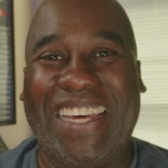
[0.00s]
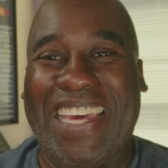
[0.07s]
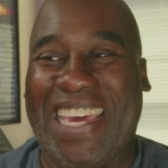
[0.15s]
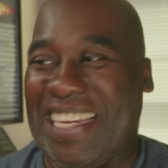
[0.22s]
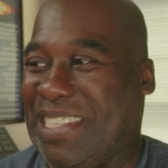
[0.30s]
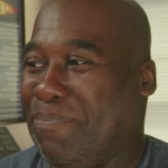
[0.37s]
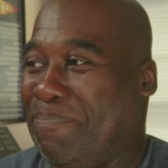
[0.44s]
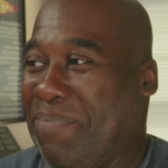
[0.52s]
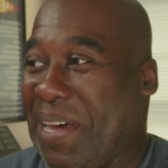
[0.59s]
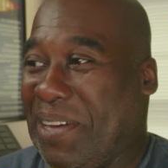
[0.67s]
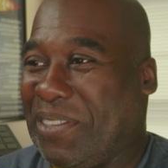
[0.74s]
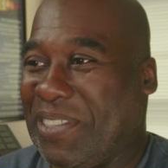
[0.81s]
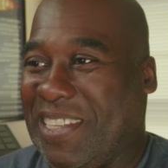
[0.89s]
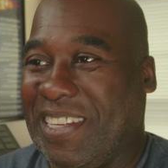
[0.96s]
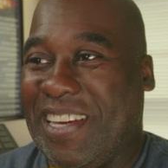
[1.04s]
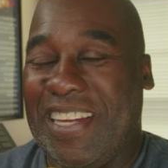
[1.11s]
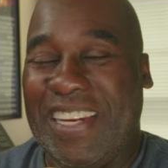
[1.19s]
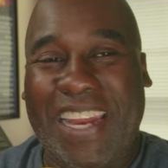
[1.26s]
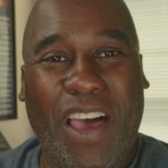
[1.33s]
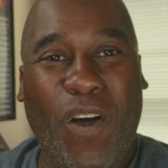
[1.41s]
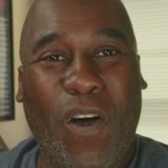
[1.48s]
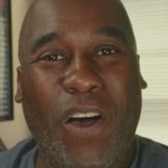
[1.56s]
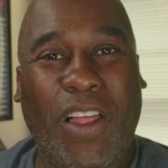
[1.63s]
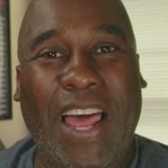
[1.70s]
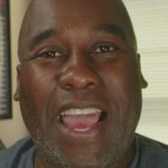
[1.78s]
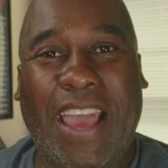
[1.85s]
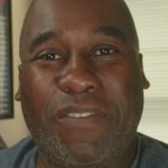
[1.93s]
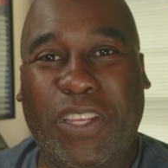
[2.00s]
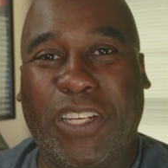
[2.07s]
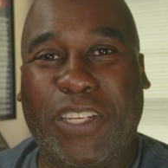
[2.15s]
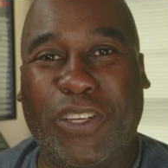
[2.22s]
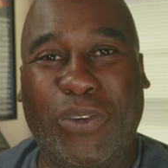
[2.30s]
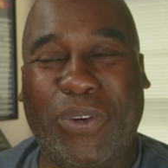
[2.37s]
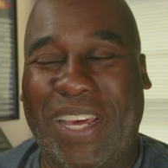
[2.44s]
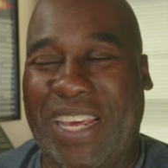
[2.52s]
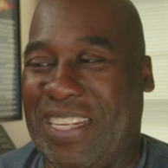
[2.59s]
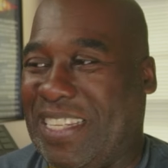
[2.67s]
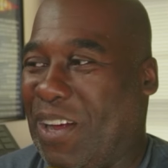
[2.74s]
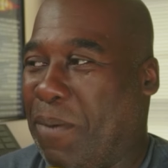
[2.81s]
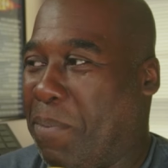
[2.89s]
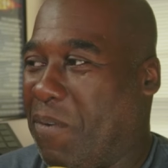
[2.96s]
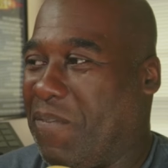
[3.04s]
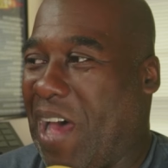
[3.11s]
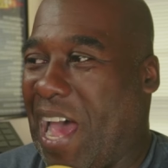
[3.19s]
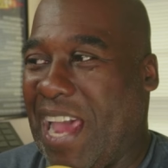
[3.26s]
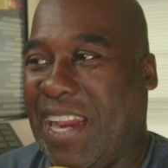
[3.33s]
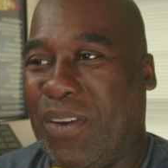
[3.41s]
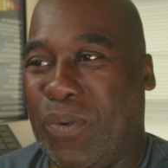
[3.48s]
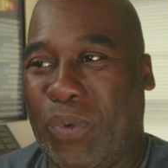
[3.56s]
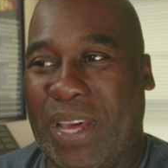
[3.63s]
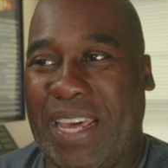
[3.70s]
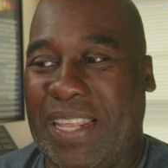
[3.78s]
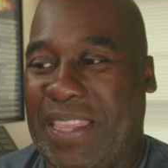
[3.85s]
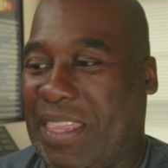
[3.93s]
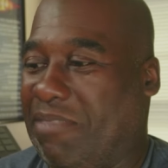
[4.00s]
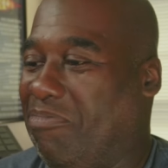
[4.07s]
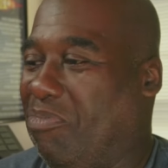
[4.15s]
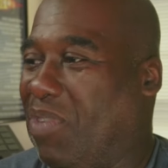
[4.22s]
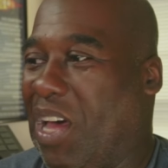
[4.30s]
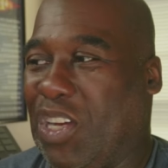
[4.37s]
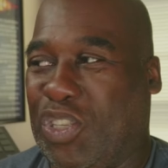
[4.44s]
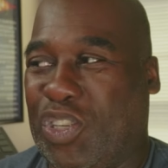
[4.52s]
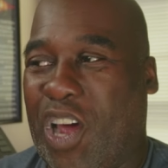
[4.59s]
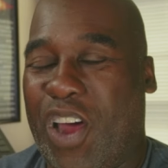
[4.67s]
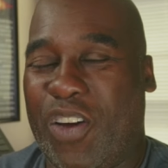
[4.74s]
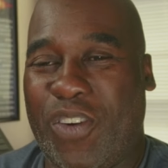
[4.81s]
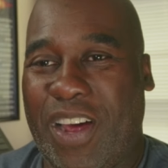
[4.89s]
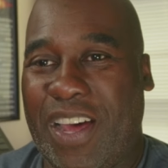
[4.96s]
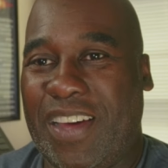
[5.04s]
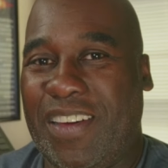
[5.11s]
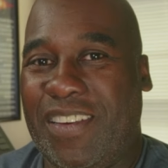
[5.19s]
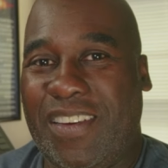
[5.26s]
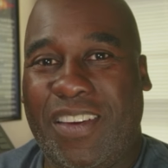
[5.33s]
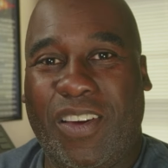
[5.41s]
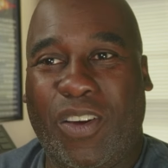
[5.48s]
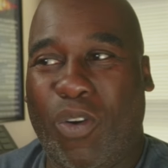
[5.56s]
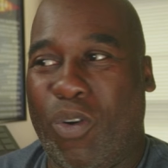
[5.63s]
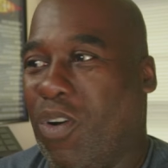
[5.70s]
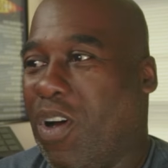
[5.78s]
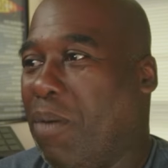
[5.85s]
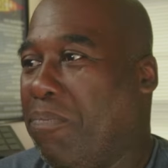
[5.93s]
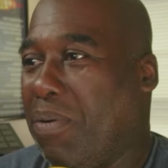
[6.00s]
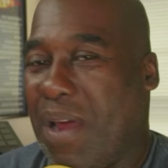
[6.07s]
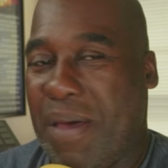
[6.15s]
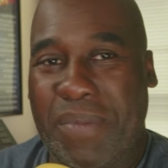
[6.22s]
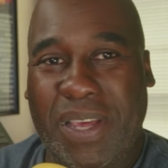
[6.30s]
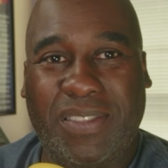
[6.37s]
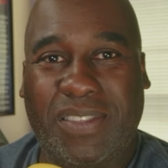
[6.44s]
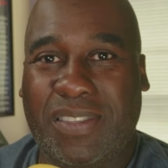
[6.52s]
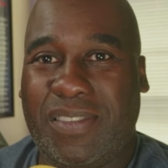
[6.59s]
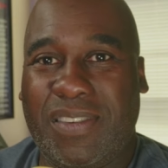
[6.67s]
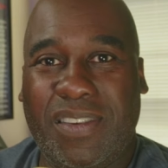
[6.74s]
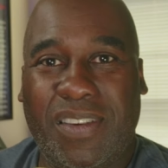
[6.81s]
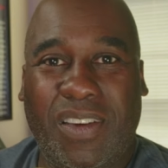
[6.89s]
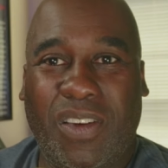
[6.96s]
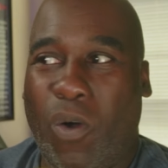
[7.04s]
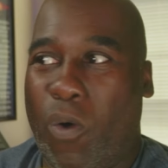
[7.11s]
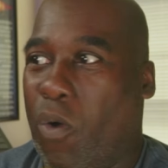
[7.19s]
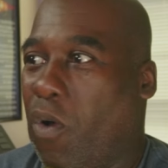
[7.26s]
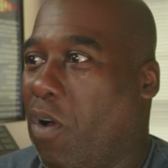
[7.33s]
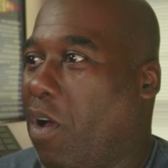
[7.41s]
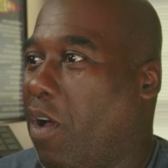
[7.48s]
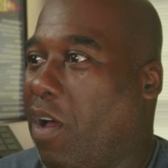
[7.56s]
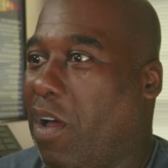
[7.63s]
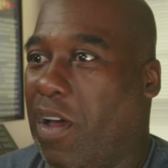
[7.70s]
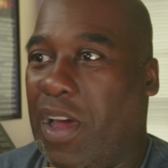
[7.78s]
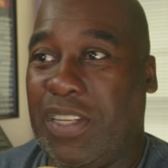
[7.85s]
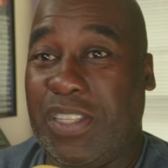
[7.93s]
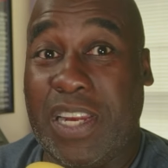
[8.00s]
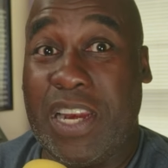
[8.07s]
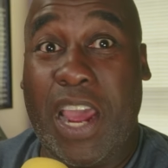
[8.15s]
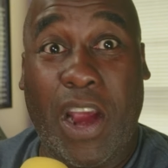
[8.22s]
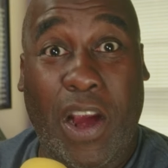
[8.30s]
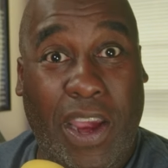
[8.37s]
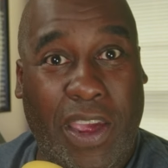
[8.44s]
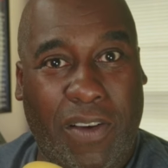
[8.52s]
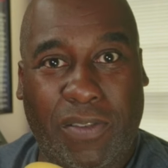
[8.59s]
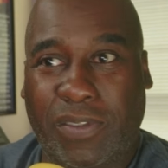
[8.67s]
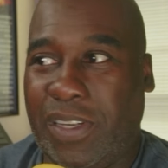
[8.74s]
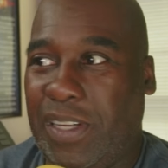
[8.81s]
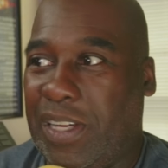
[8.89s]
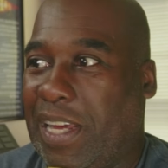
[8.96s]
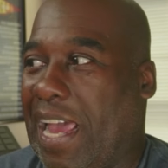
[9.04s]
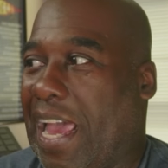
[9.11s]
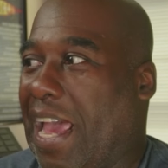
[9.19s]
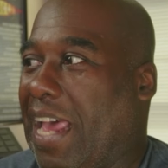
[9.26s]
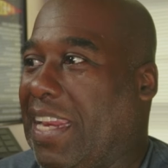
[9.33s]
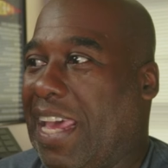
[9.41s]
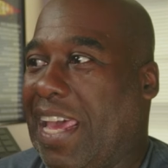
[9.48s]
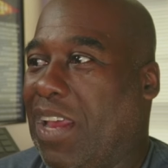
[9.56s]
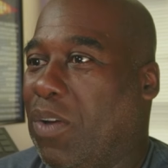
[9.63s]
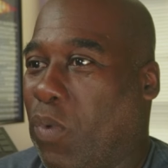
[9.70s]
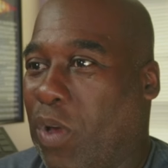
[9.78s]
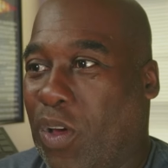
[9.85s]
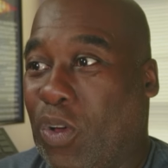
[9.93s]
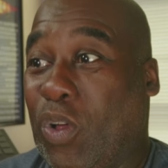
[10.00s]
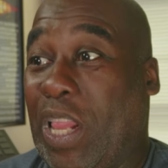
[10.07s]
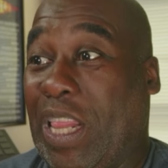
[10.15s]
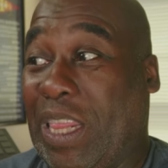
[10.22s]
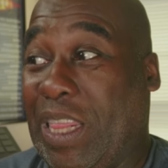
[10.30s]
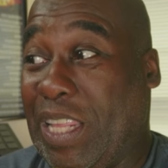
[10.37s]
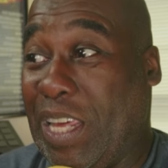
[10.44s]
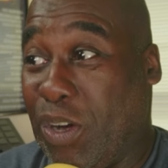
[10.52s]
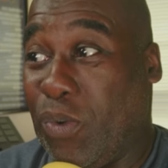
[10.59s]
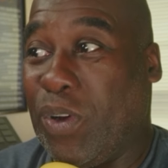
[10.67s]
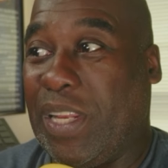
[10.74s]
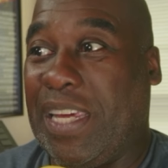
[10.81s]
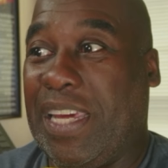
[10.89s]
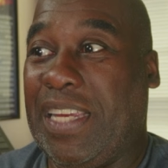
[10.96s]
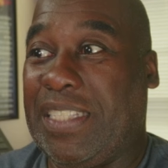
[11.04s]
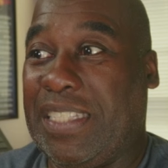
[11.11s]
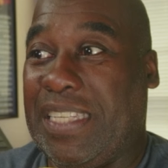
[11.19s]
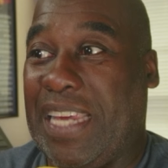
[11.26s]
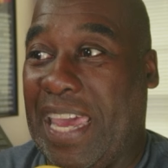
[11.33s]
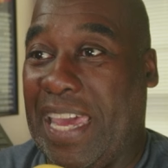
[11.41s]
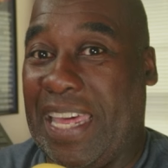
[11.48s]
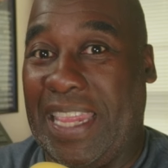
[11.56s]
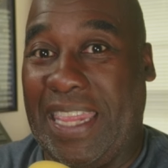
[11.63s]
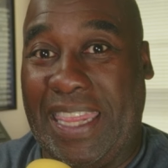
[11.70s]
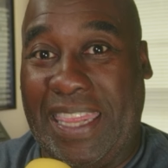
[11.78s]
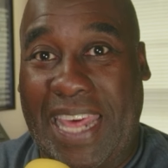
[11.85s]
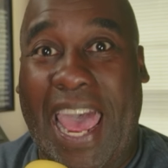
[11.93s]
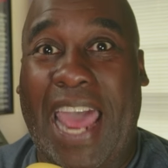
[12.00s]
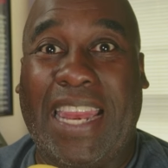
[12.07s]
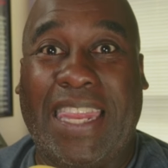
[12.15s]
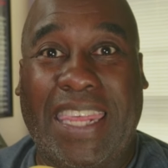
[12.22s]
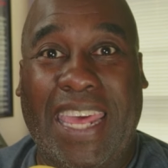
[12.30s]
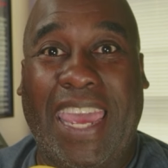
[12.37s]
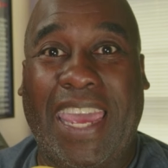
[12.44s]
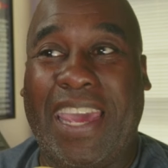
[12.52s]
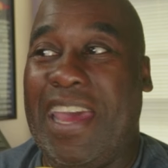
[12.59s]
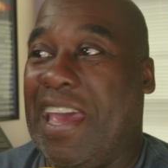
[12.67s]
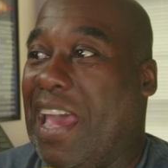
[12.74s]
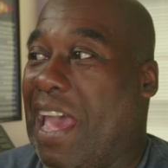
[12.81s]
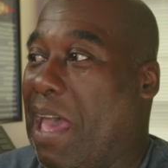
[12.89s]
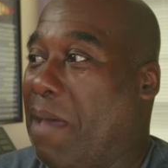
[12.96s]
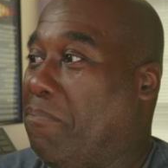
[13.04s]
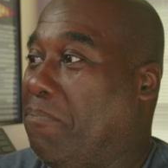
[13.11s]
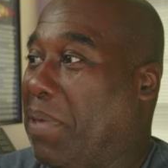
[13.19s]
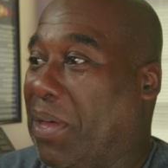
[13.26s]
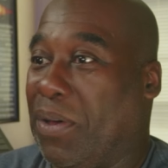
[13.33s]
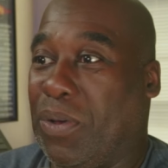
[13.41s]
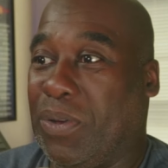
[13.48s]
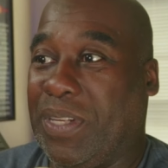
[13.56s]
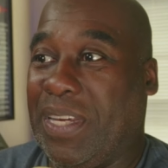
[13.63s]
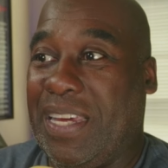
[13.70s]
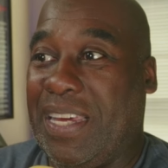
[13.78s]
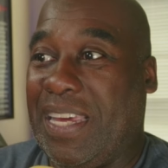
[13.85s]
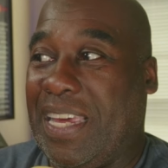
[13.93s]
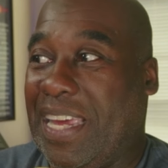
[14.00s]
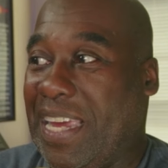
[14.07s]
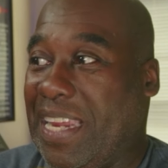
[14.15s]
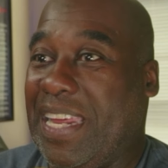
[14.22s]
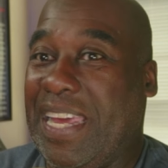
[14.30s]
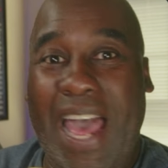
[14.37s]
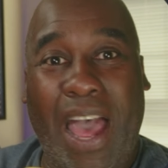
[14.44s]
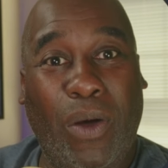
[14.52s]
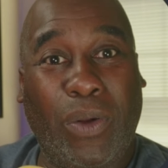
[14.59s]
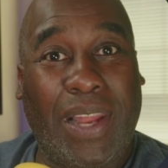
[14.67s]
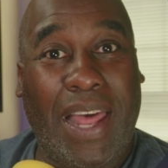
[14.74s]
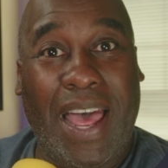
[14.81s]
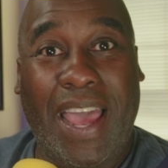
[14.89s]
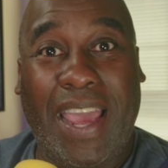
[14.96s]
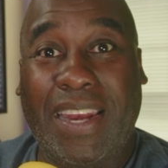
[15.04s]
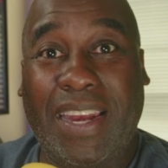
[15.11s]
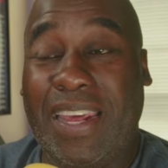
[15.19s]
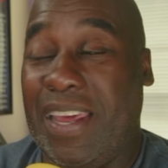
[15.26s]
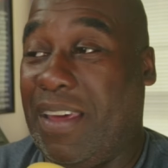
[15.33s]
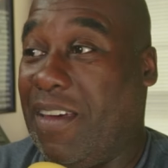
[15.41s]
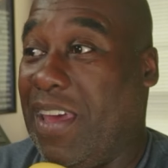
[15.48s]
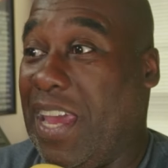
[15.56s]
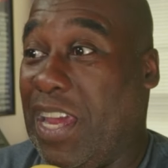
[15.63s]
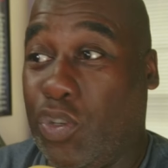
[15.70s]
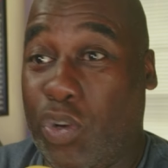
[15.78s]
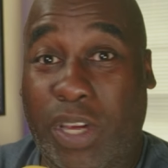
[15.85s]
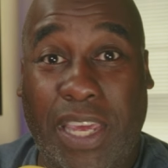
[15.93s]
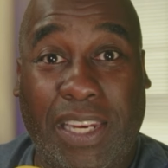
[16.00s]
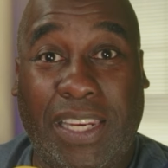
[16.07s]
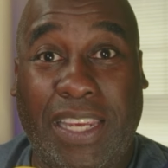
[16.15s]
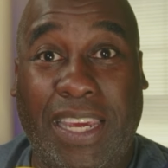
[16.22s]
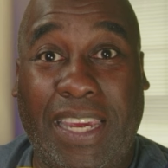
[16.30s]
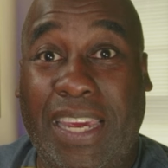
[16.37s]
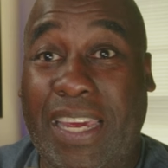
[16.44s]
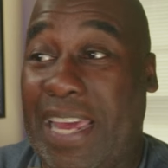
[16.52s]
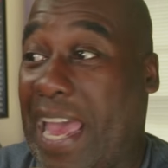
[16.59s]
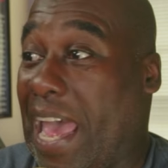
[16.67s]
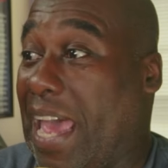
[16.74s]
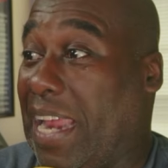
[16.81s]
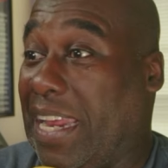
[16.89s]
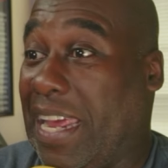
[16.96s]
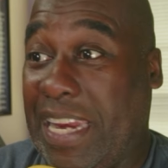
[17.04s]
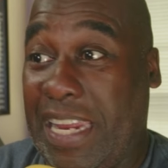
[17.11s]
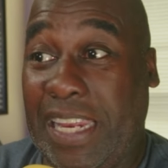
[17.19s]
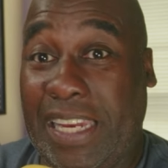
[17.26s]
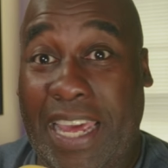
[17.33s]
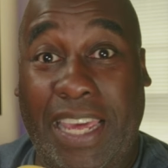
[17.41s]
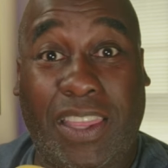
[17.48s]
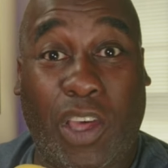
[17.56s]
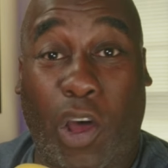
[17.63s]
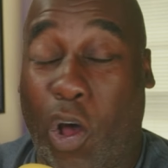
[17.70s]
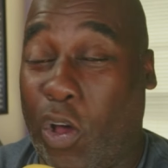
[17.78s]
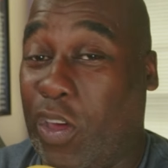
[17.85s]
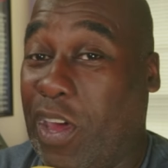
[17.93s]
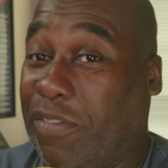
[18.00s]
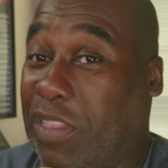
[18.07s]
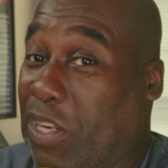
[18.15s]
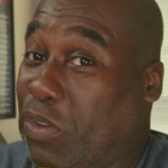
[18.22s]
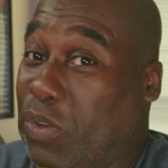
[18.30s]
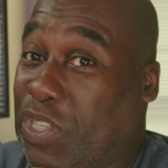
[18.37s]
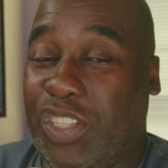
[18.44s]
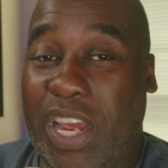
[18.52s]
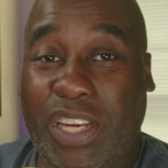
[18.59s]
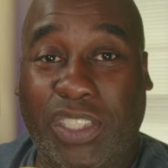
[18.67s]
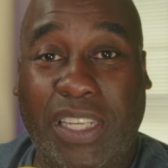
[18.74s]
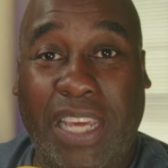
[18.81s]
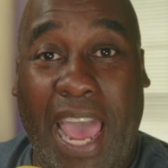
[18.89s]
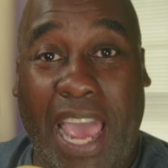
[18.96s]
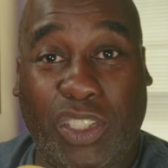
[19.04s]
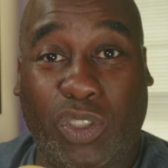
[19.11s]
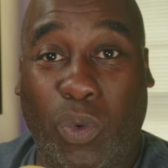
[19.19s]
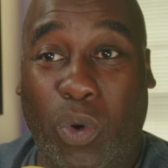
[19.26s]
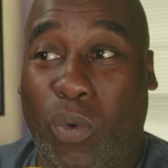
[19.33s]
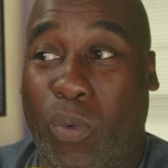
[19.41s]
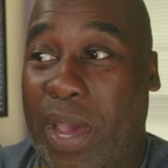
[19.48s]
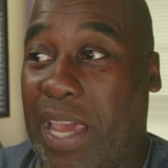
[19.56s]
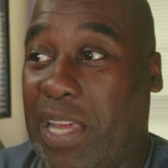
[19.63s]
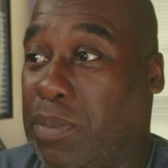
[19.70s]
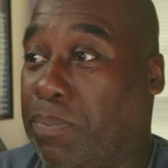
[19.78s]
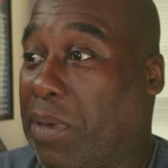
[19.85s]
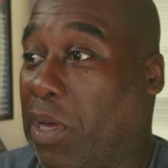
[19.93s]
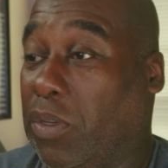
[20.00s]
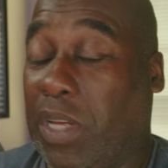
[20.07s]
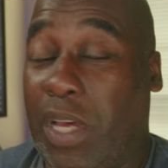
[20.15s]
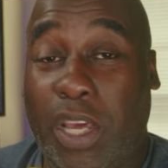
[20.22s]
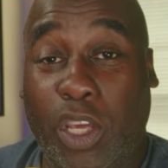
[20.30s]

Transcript: It's built. Now all I have to do is provide it with a genre or a premise or a scenario and it will literally take that thing and build any outline intricately at any length. All you have to do is change the actual way it's built.